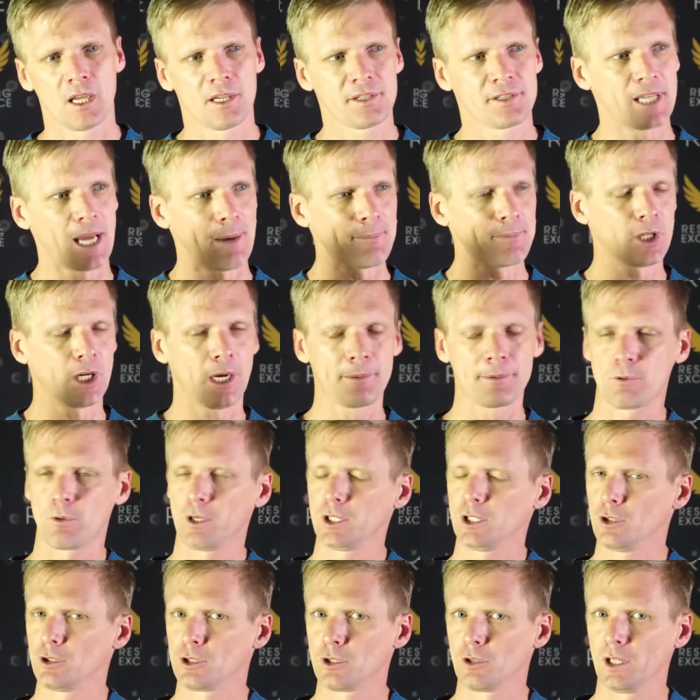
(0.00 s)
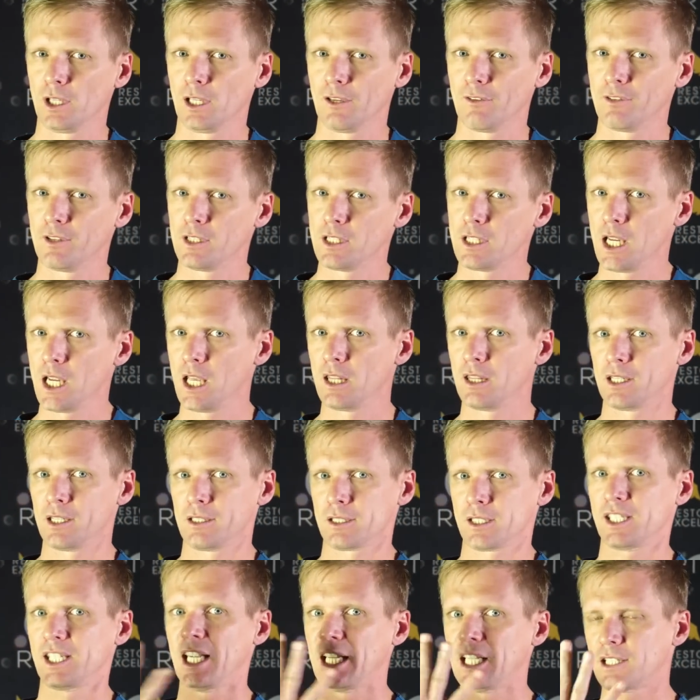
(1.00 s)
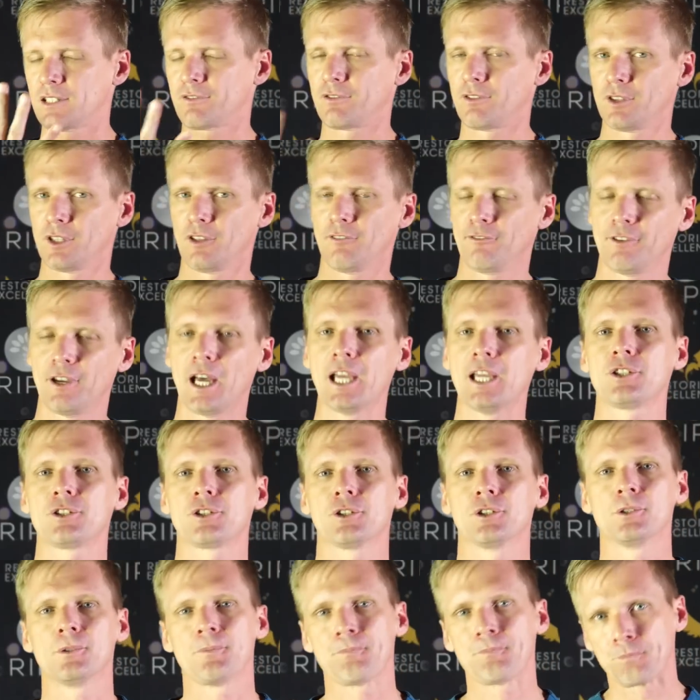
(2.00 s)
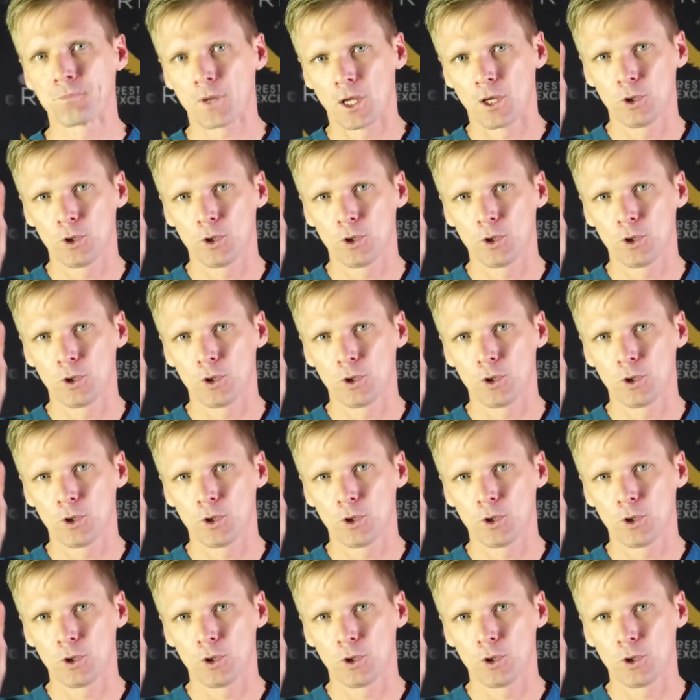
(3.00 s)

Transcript: Sometimes when you're doing a veneer that seats from the facial,